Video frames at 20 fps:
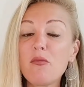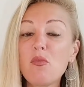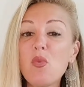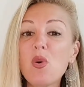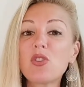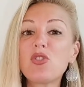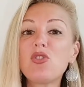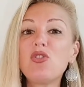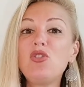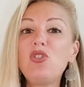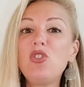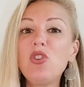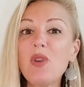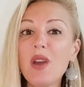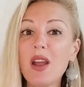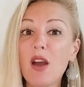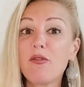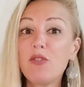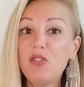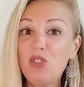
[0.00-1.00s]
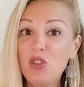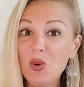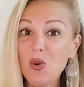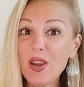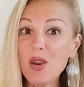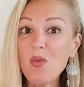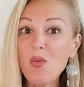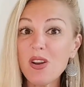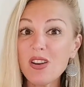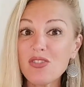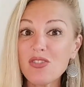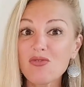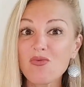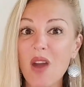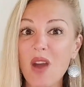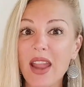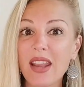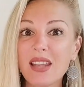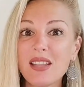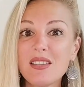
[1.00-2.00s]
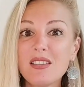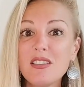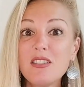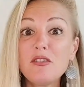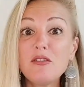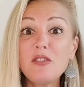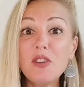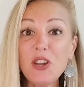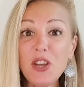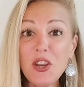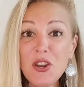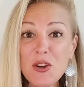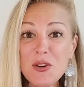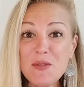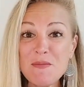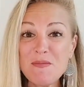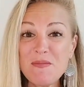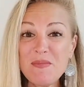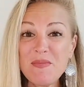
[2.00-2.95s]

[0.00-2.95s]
what's do- of doing what is right for you?